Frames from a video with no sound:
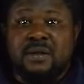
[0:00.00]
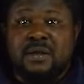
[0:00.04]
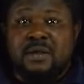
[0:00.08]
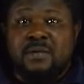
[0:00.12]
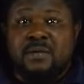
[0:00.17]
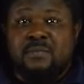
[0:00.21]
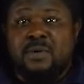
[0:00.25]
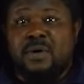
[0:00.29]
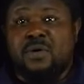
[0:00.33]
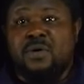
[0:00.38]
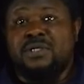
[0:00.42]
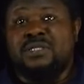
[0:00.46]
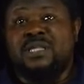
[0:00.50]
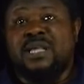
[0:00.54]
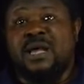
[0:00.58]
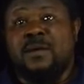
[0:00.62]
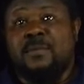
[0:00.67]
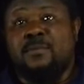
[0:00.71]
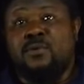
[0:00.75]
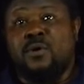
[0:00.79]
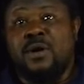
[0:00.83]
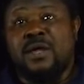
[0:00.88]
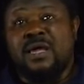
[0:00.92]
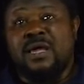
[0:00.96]
because the
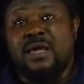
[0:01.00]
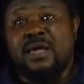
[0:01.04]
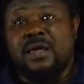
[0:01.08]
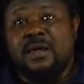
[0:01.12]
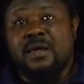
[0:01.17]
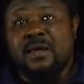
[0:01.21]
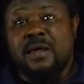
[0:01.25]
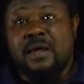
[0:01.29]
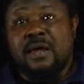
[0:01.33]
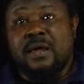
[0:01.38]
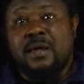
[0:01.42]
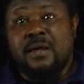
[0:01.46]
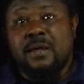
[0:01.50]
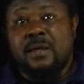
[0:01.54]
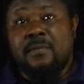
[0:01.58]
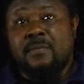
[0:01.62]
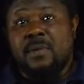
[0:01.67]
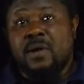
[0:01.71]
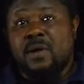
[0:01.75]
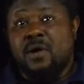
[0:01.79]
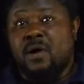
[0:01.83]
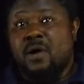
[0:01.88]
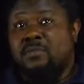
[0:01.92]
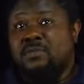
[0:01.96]
employee
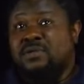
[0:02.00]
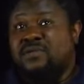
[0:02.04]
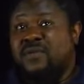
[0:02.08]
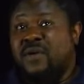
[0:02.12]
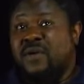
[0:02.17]
becomes